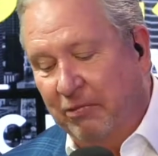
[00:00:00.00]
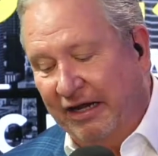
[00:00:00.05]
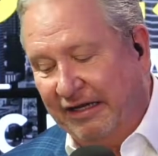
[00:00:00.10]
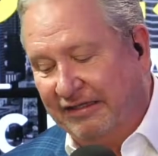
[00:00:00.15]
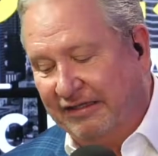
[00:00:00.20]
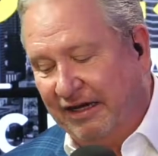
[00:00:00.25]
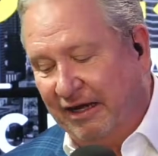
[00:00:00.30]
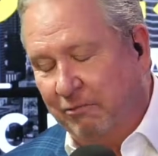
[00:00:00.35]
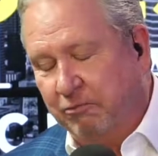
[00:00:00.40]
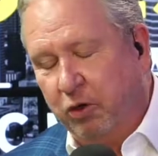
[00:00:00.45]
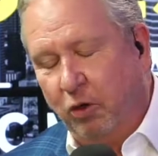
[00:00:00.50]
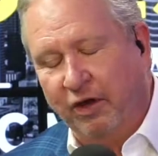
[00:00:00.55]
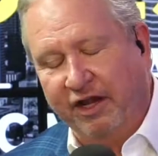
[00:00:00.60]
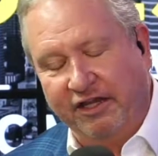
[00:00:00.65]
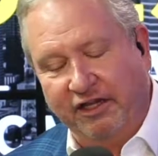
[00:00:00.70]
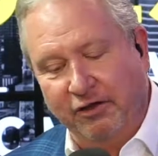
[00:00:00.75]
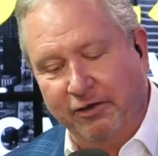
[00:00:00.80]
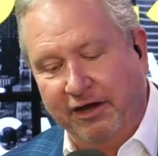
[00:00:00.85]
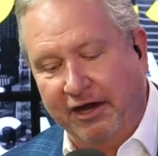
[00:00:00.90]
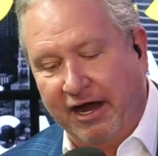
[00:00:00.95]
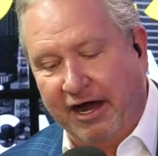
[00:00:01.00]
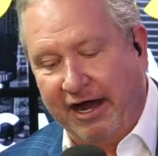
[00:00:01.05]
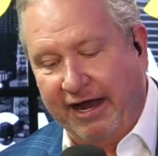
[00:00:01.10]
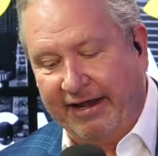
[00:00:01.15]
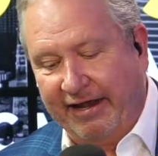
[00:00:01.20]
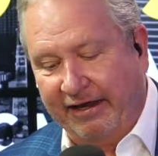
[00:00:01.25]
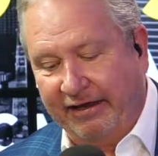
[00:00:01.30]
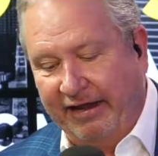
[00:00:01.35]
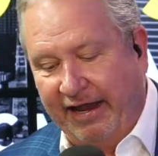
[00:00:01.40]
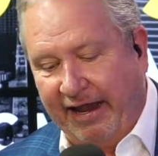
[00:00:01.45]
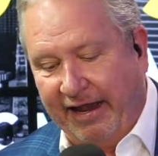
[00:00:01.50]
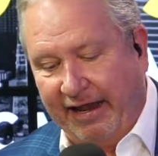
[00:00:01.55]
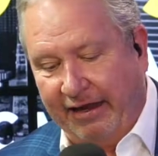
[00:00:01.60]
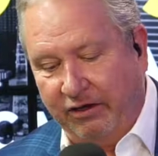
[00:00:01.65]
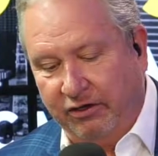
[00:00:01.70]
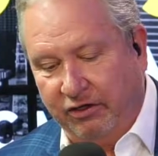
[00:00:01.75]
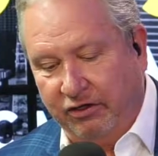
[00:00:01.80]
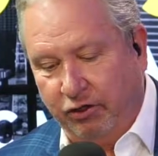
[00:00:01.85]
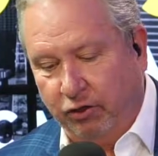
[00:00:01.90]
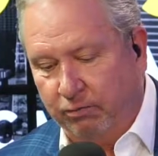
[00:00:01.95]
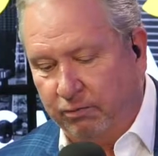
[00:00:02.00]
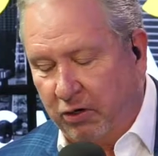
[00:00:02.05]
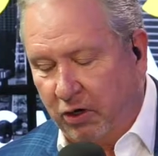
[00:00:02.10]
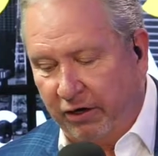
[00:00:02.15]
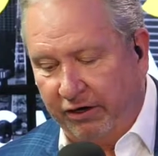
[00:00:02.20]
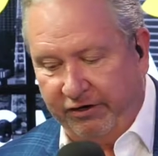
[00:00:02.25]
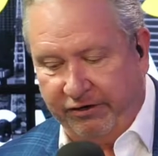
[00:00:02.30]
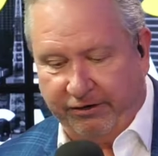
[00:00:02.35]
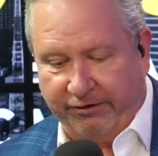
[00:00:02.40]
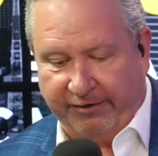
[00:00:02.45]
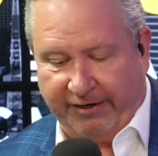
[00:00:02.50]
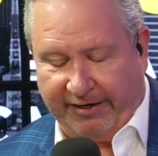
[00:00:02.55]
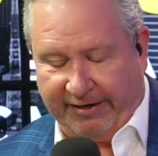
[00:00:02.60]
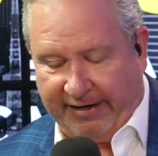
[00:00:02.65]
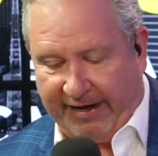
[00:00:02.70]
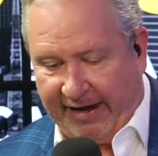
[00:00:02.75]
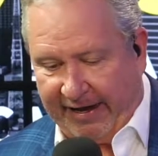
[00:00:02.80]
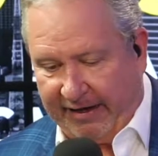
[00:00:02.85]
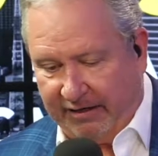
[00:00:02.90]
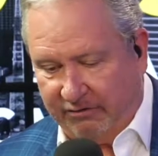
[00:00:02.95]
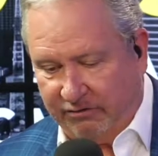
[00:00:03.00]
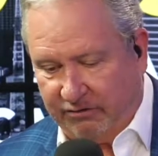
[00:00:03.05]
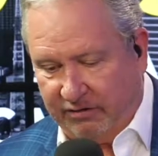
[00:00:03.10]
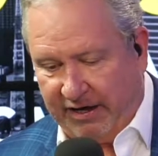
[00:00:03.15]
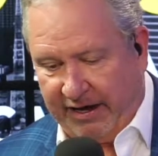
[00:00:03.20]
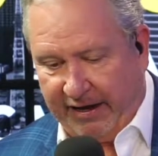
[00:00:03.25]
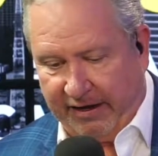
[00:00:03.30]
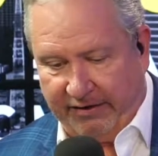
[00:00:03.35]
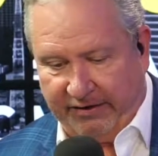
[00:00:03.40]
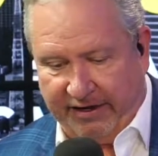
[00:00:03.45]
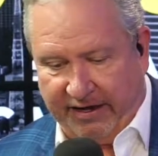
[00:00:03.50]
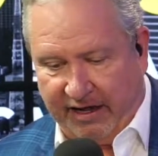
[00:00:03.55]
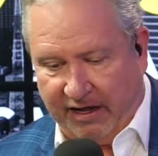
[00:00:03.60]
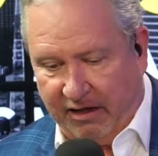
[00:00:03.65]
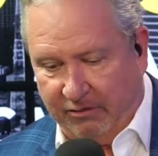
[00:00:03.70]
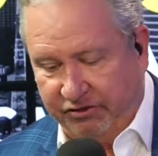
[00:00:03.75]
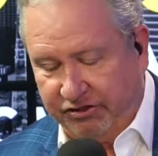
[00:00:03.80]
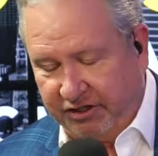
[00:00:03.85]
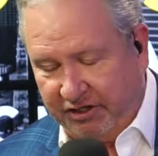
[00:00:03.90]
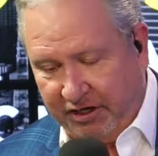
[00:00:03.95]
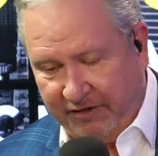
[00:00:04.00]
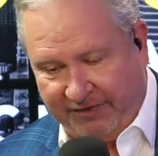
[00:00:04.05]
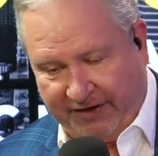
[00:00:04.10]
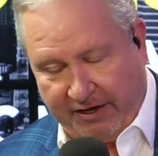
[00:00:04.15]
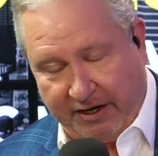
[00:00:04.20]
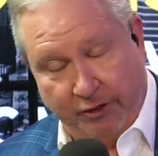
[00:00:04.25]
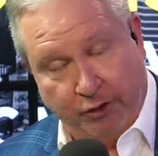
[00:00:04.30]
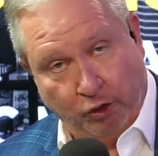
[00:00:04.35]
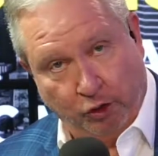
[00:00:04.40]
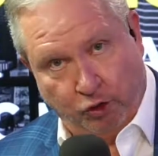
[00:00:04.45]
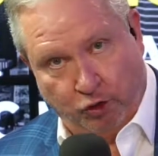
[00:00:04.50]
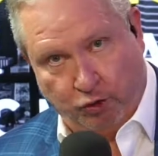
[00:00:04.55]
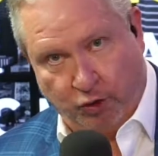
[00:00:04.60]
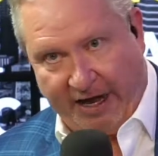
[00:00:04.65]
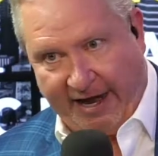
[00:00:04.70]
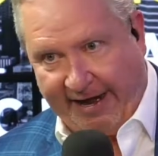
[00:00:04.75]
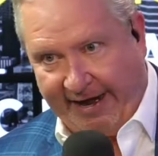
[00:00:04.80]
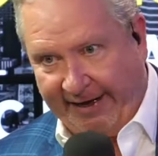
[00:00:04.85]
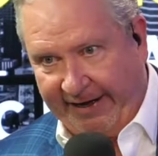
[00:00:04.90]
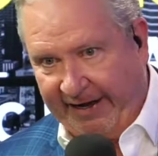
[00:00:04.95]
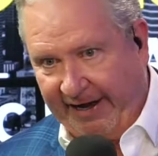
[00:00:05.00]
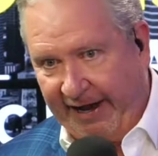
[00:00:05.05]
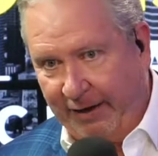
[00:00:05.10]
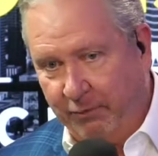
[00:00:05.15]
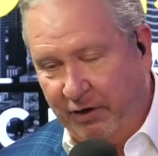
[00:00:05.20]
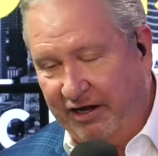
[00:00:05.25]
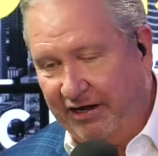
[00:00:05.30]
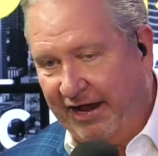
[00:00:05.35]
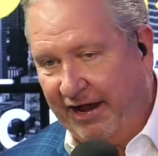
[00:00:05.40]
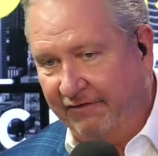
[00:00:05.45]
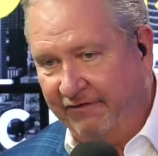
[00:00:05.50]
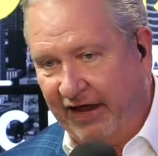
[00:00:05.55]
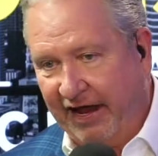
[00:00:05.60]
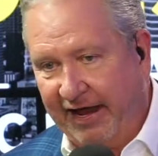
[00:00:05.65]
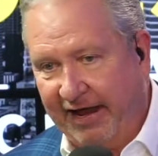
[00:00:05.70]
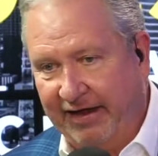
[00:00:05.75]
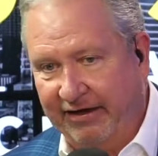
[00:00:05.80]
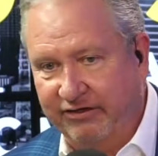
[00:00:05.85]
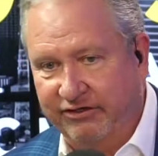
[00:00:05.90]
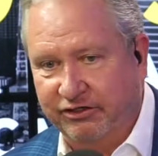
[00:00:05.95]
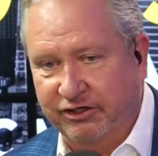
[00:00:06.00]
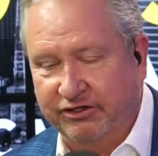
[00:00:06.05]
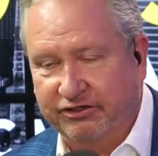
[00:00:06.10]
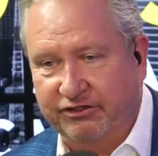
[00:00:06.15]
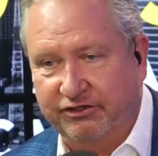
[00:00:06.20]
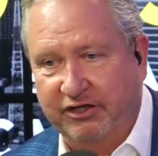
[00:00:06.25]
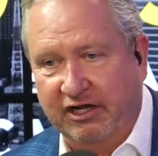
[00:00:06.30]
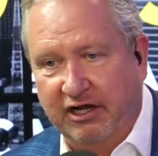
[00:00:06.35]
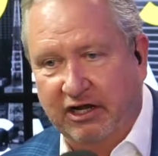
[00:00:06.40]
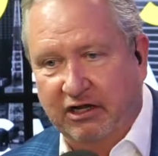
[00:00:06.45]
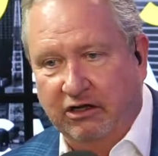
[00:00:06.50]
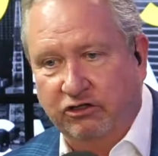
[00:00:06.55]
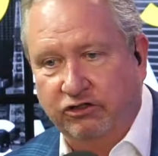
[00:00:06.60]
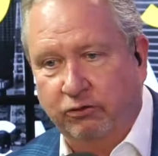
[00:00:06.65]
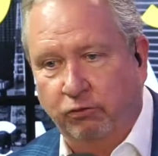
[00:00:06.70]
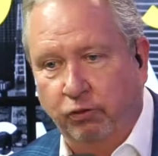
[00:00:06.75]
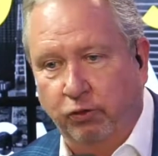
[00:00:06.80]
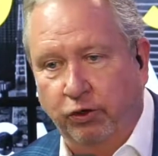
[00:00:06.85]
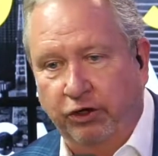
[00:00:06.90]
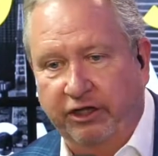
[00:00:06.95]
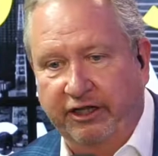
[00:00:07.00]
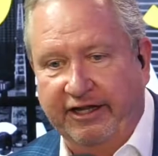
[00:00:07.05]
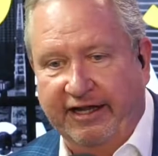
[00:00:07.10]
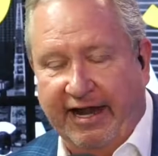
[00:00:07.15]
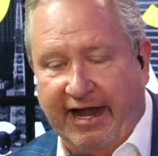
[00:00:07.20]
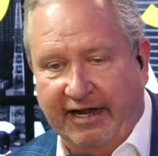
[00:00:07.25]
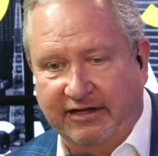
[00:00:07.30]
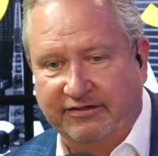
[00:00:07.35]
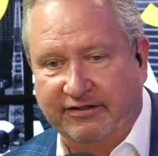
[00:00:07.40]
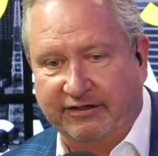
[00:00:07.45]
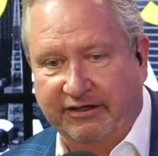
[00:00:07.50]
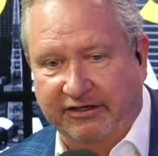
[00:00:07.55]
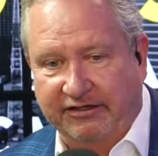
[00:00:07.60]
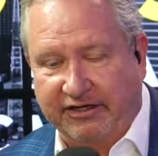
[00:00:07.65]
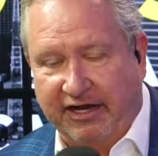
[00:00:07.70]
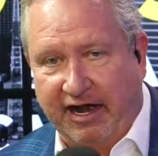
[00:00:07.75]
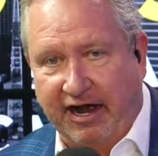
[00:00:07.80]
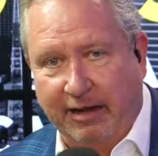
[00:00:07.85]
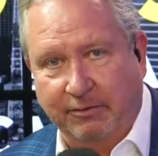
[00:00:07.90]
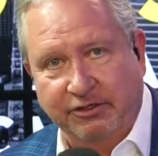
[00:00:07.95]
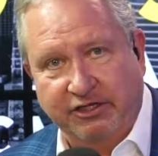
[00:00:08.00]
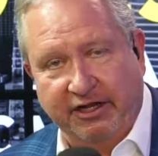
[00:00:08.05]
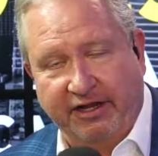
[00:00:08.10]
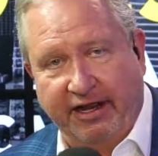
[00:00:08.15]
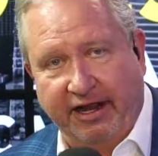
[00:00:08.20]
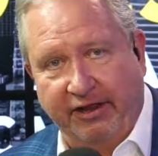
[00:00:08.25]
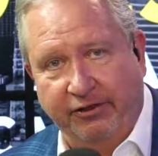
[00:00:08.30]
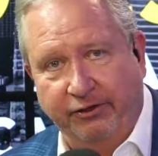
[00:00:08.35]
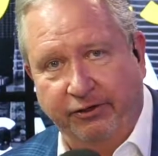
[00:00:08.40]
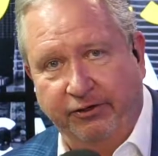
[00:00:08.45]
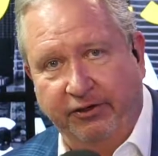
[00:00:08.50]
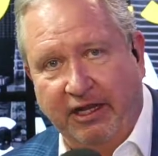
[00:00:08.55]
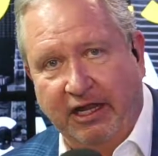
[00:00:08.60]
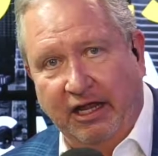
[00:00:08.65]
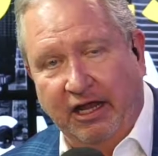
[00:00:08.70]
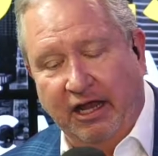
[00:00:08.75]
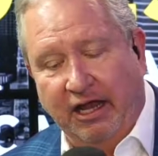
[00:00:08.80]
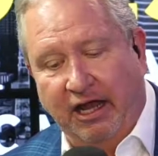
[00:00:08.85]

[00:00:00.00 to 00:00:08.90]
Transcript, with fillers: But uh, boy, you and I and, and your partner and, and, and uh, significant other, Greg, we have had just some really excellent times together.